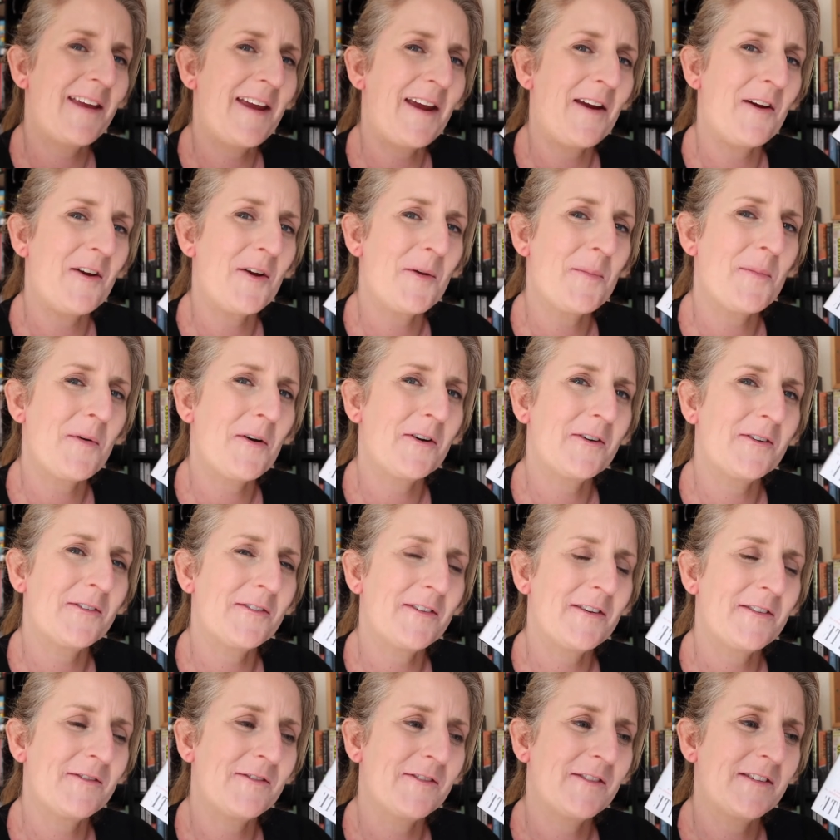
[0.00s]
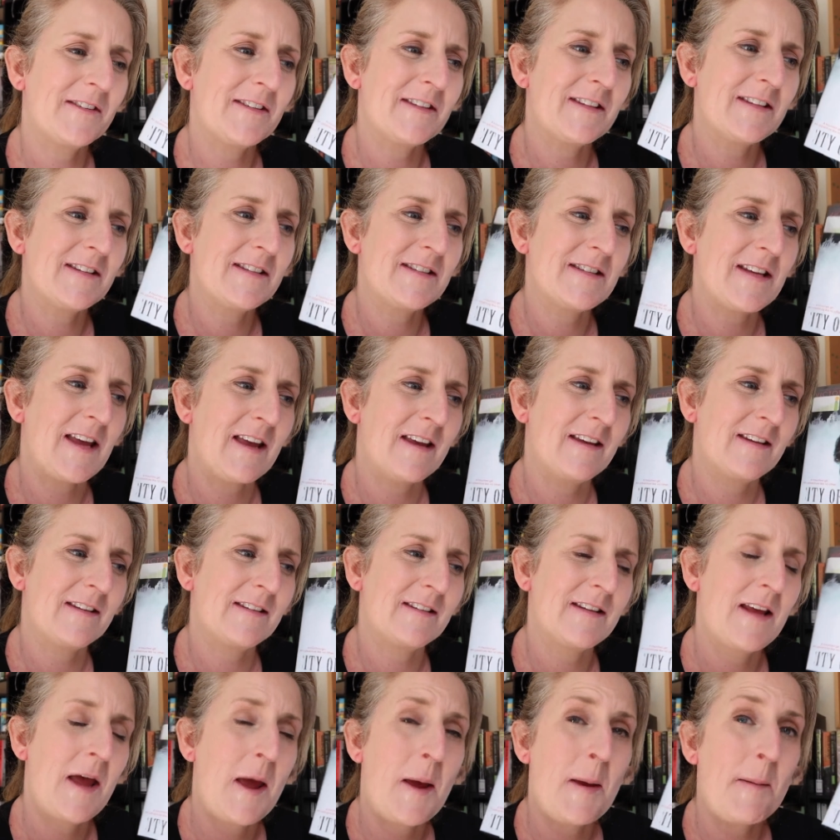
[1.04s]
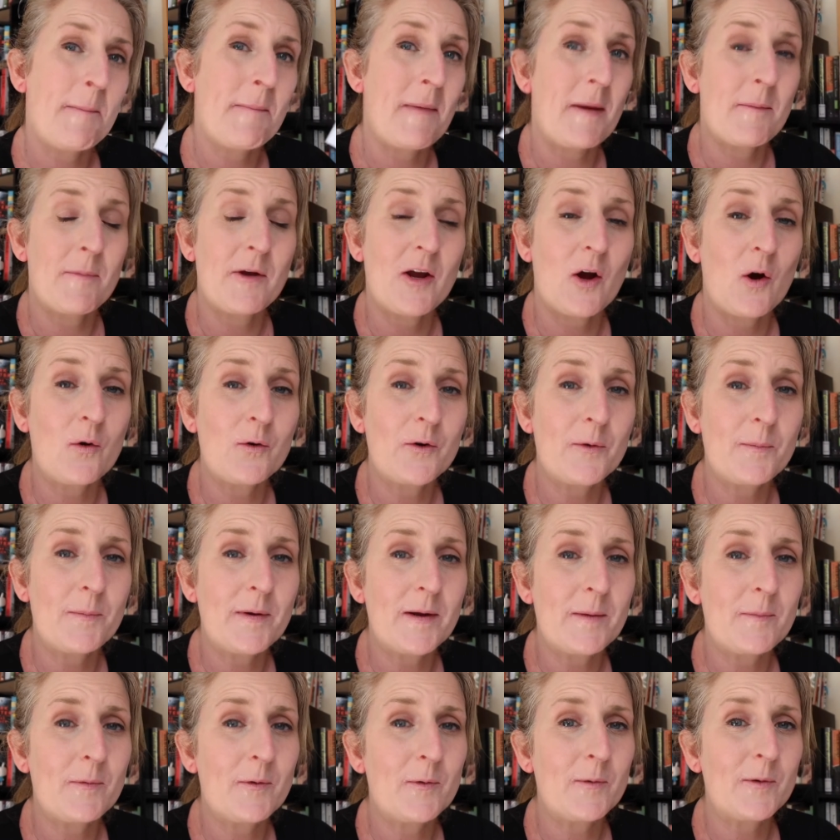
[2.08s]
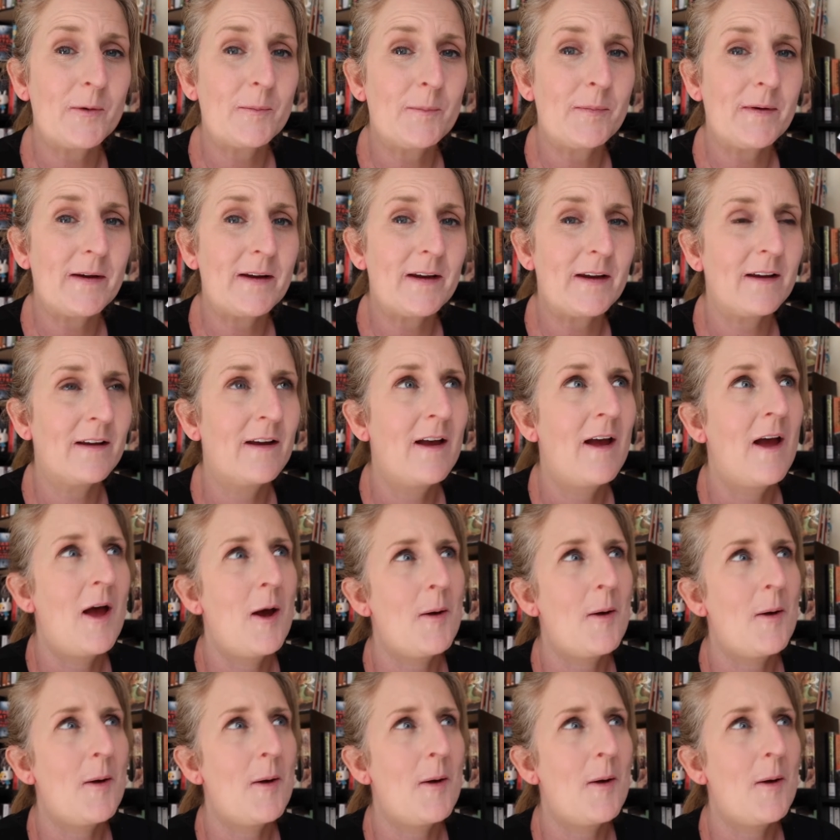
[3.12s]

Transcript: the Harry Potter references as maybe older people would be